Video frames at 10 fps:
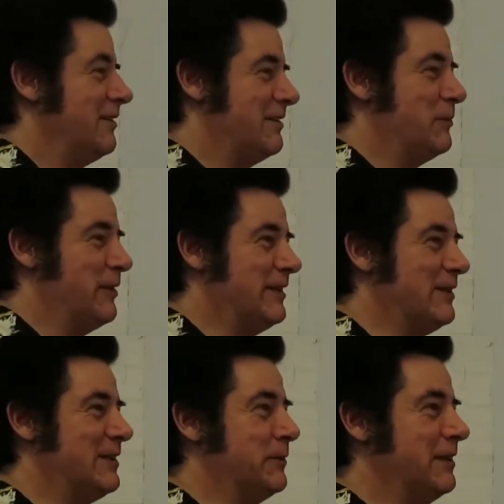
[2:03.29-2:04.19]
some
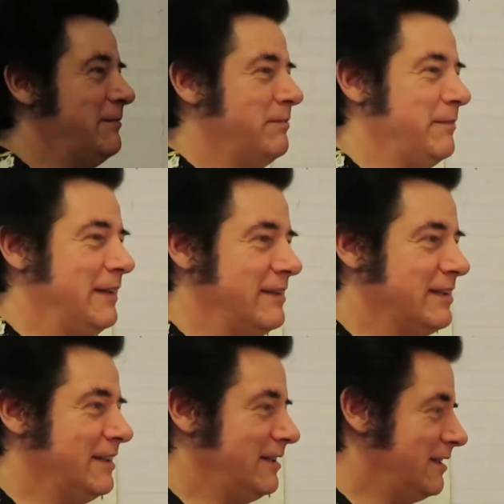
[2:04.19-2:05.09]
research would be
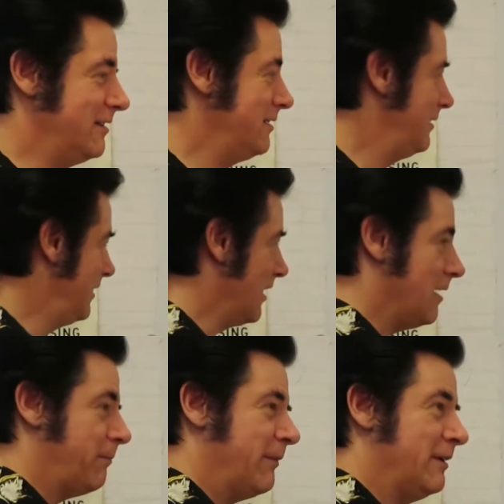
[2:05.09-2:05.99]
easy to dig
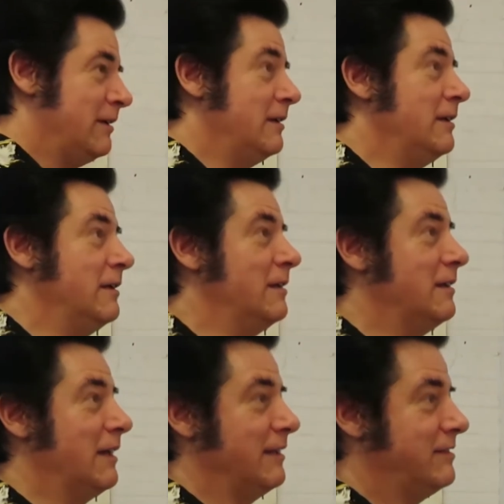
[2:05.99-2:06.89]
up.
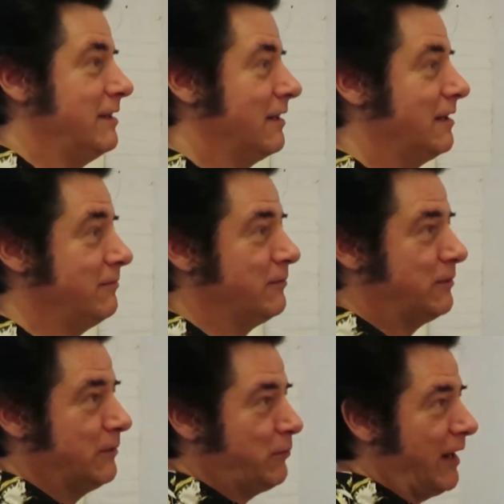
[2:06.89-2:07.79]
I see the
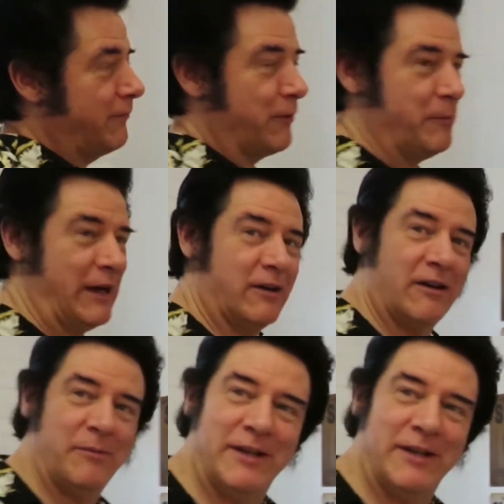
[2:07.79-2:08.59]
Frank for mayor. I